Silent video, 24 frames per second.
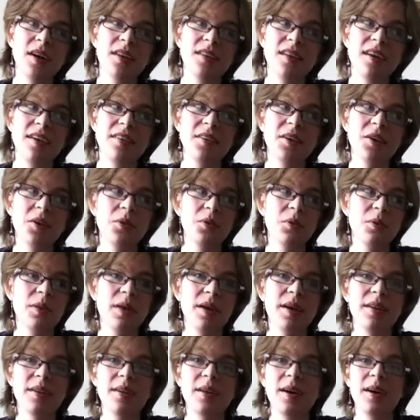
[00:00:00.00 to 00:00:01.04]
and I know
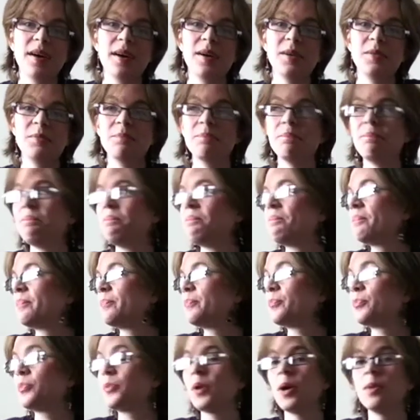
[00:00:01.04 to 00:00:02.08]
that um,
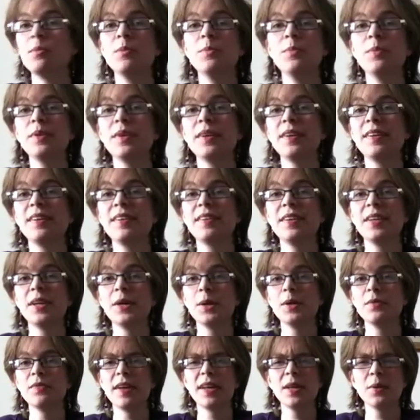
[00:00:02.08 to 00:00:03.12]
probably, you
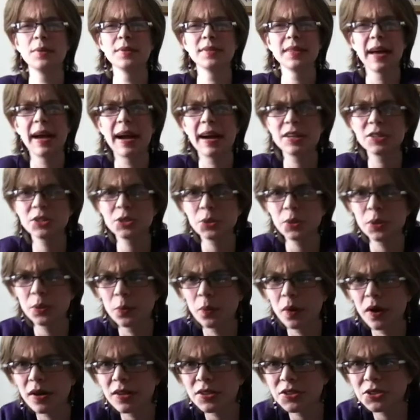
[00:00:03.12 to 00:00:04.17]
know, if anyone's actually
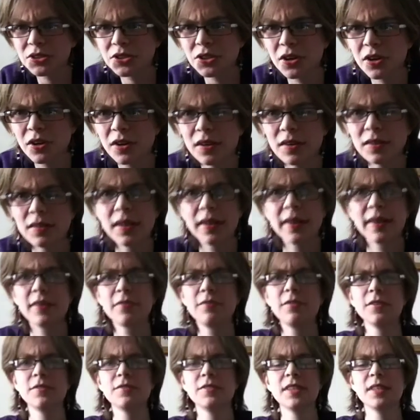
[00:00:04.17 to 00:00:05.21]
watched all like
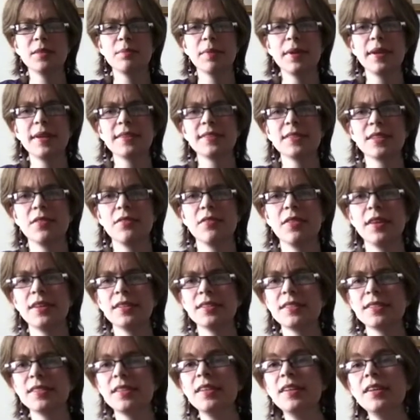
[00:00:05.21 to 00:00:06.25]
15 minutes of
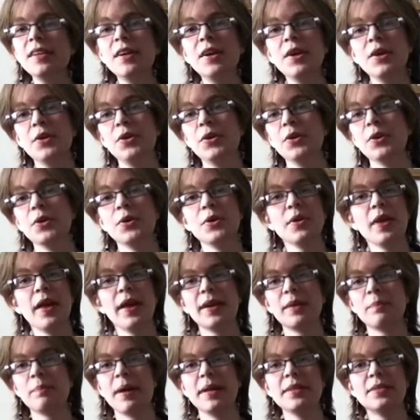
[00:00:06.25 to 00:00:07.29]
this, you're
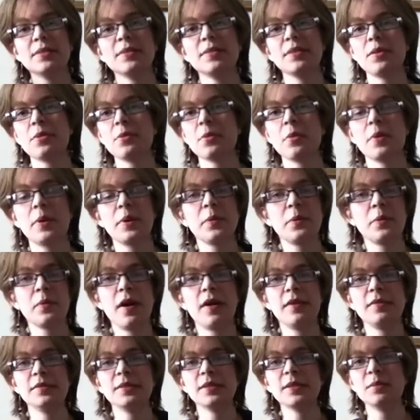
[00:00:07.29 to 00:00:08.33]
like mentally throwing
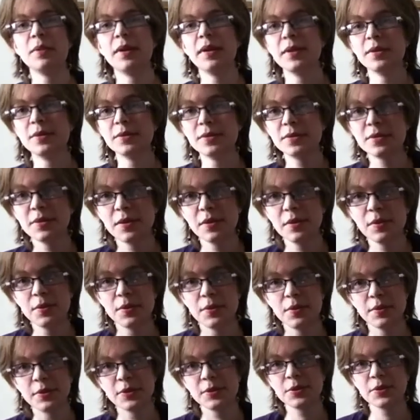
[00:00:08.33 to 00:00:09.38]
Rotten Tomatoes
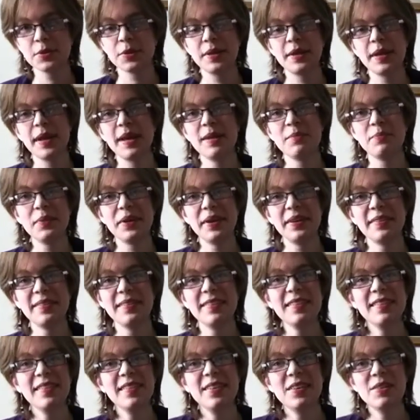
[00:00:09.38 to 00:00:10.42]
through the screen at me.
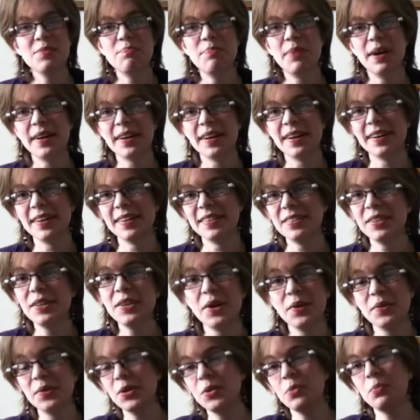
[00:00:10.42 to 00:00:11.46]
But, uh, you
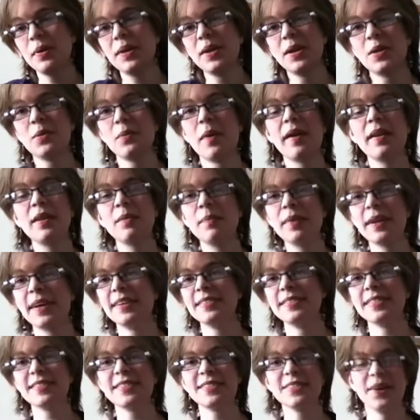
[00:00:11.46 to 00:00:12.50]
know, you win already
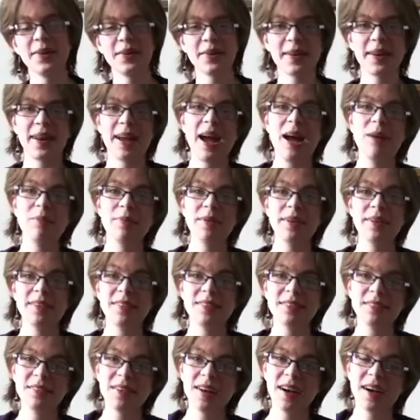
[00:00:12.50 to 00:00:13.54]
because it's not going to happen.
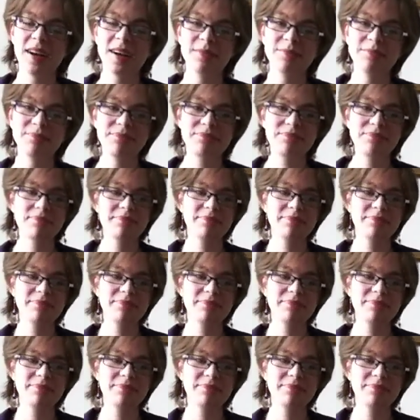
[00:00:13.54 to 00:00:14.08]
Um,